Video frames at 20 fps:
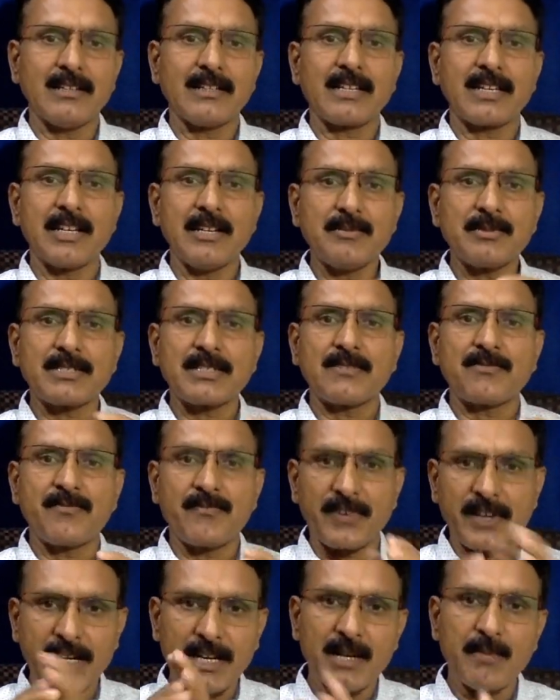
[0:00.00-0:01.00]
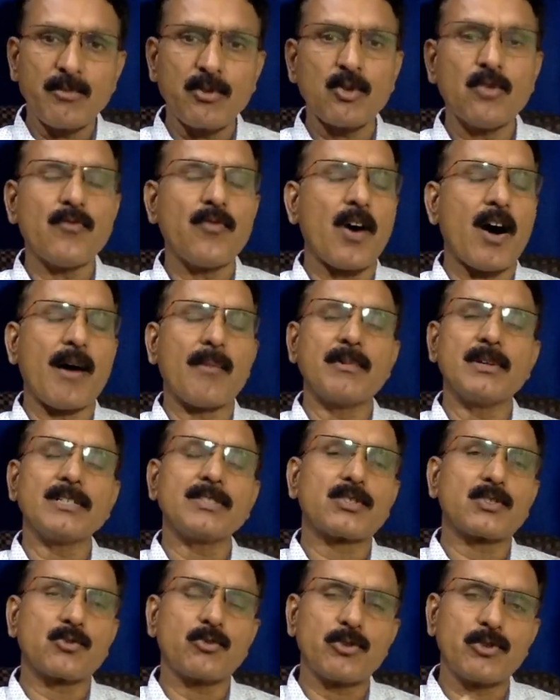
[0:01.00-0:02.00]
gives freedom to farmers
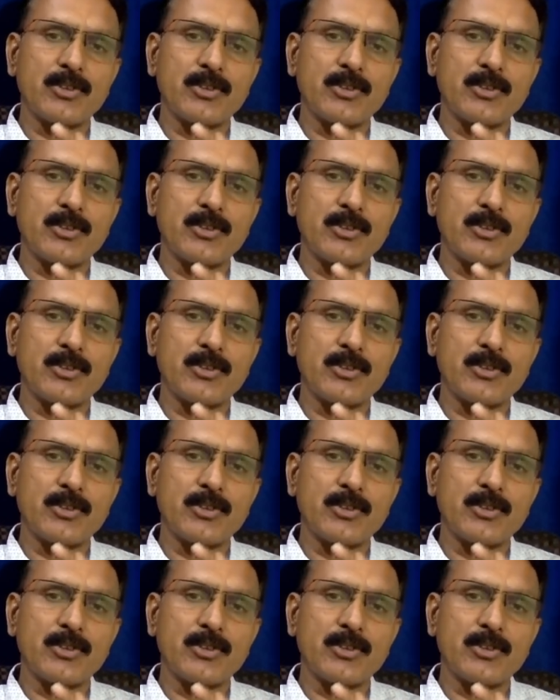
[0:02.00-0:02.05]
to